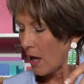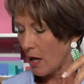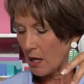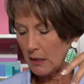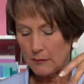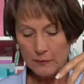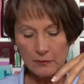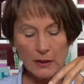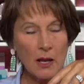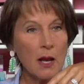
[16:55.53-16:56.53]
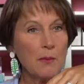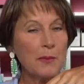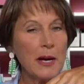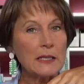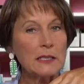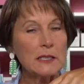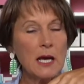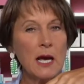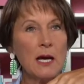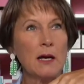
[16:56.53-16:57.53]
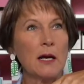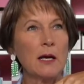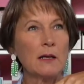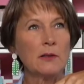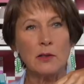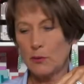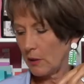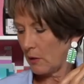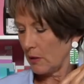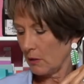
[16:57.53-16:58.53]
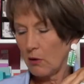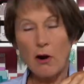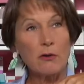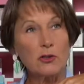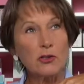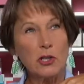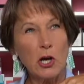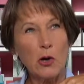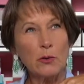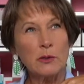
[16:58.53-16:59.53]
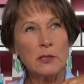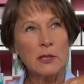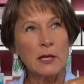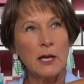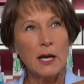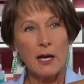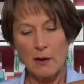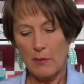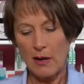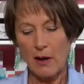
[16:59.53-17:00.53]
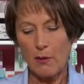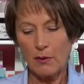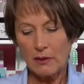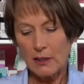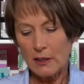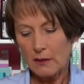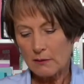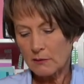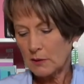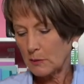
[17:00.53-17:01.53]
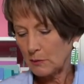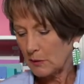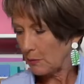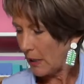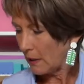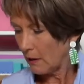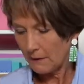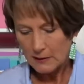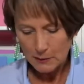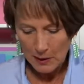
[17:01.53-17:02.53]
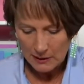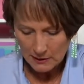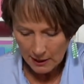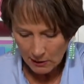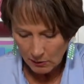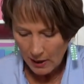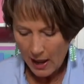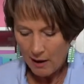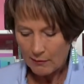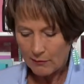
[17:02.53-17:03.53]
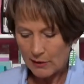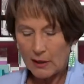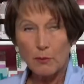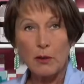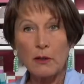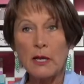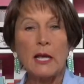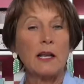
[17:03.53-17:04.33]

Um, but uh, so they're in a large tote um, I, I would think depending on the space that you have available.